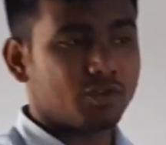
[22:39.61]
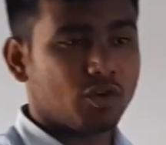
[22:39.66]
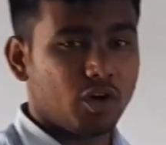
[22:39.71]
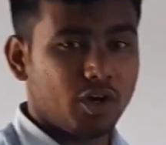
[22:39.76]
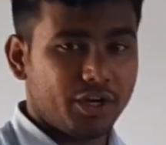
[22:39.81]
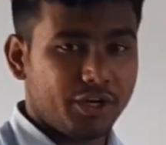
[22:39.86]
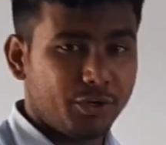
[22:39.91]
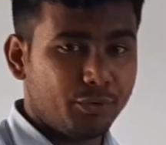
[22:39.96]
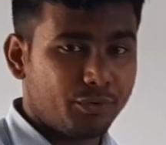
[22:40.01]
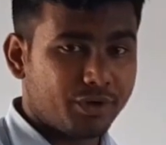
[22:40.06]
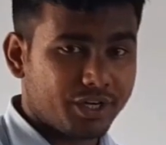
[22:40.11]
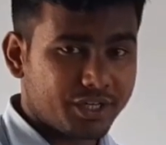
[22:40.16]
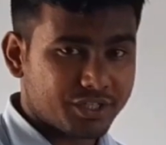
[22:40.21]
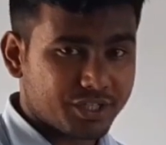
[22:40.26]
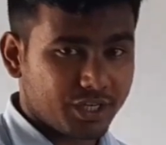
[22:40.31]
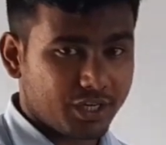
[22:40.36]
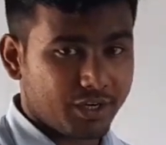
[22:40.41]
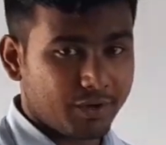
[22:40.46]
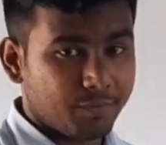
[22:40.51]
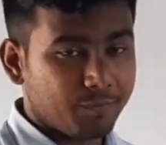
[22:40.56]
called
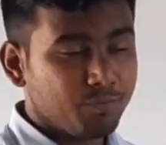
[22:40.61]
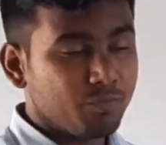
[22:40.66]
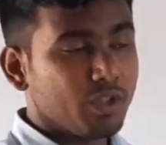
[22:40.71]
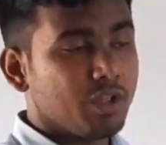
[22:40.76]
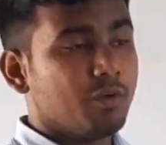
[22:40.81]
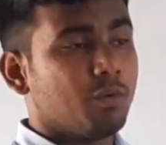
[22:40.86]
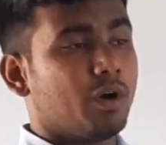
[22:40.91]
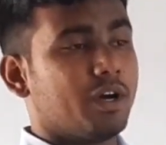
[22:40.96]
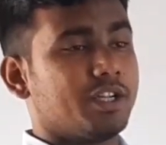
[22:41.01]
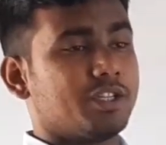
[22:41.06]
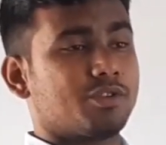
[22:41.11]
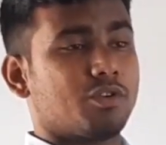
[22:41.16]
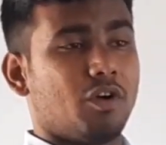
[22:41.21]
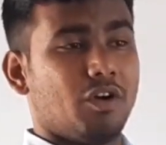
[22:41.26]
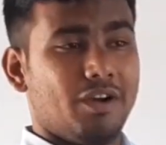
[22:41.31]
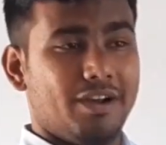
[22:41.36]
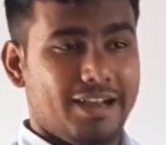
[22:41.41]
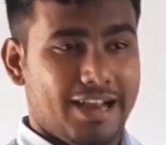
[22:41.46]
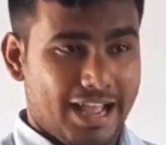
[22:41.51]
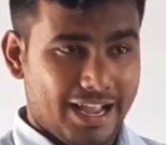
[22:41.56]
nutrition, what is
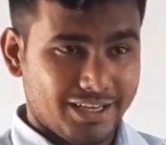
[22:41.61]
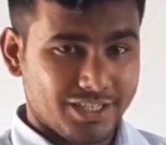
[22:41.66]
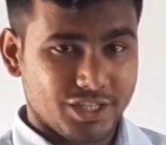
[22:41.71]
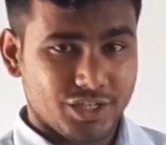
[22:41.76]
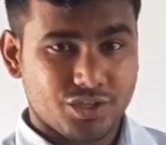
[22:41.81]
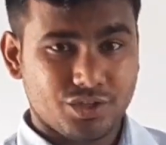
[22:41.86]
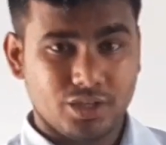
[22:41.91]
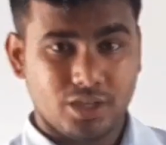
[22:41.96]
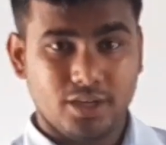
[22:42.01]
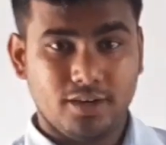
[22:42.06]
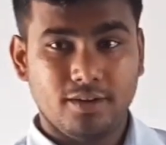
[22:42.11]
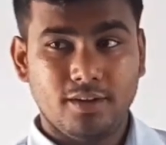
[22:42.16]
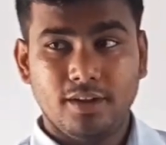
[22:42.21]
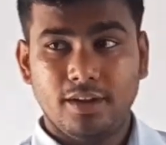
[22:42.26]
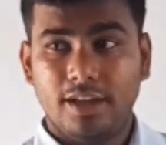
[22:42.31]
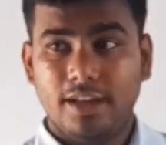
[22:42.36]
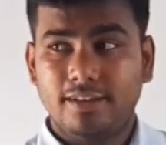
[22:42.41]
called digestion.